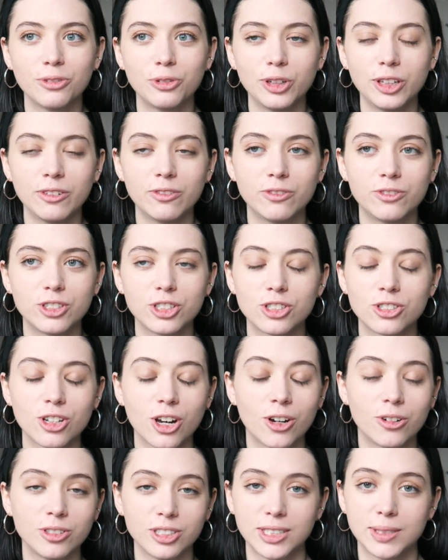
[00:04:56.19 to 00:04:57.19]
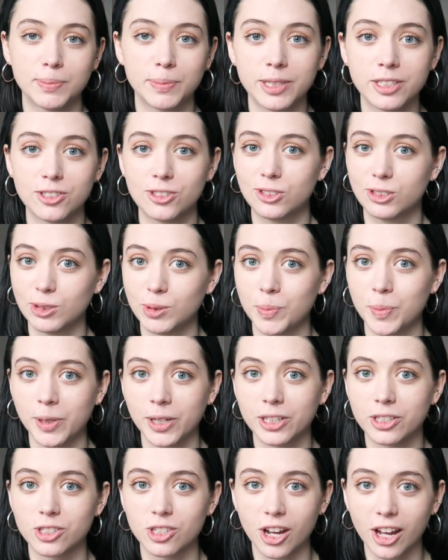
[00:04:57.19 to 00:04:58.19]
we've just always been
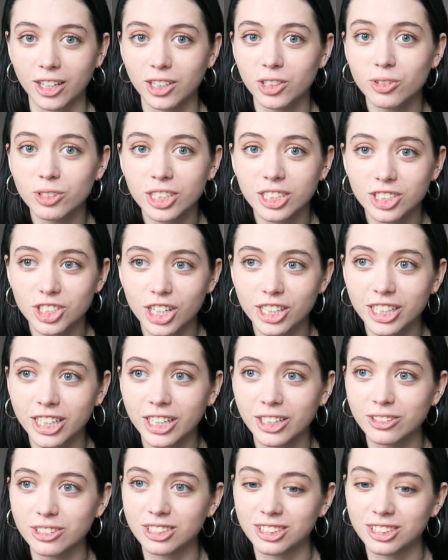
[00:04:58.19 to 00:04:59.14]
super solid with each other.